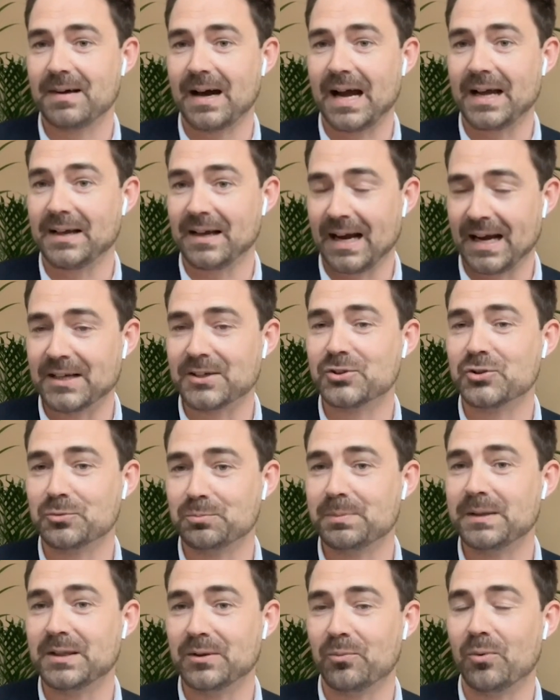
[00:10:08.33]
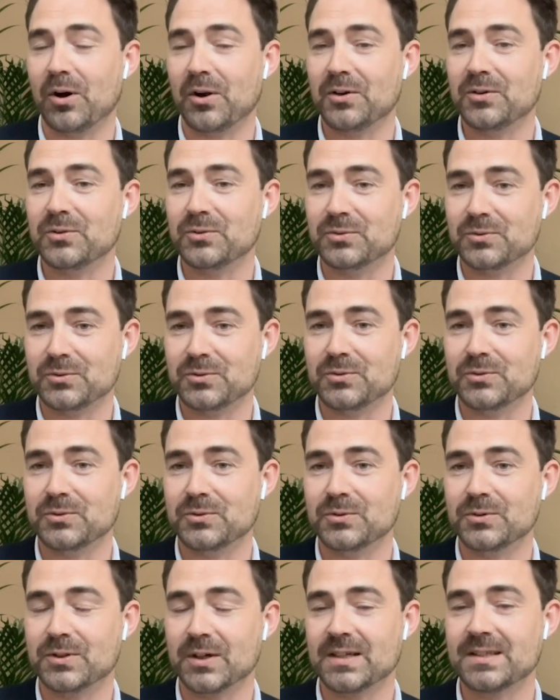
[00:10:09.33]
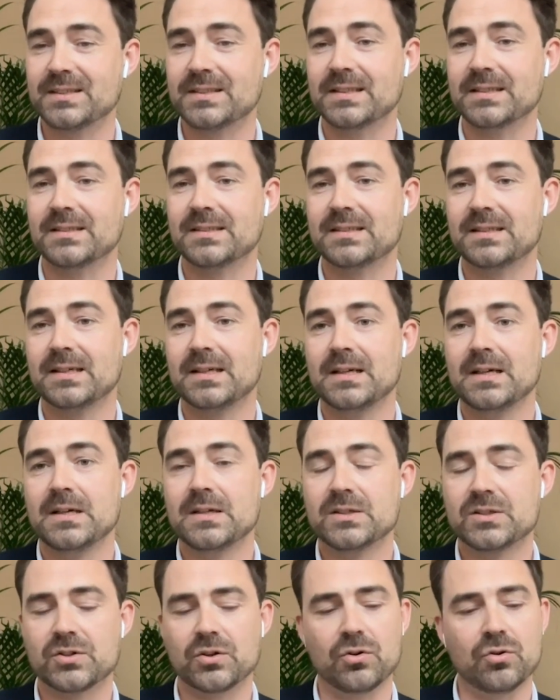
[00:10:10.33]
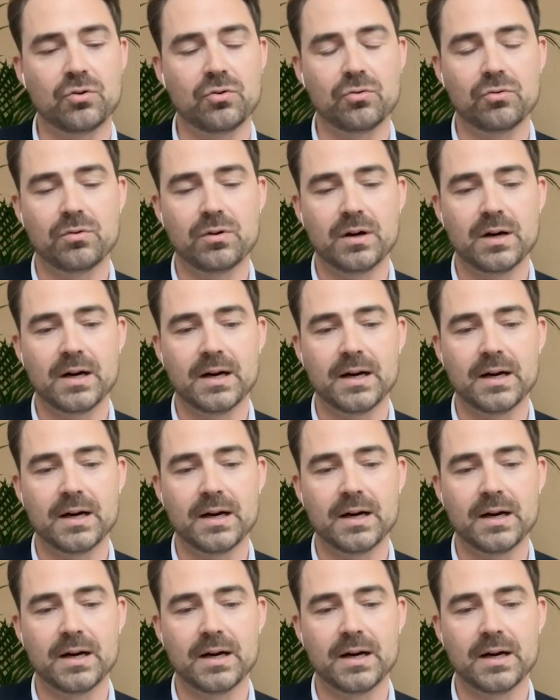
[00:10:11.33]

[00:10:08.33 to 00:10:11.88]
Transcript: I should be the one who does this. So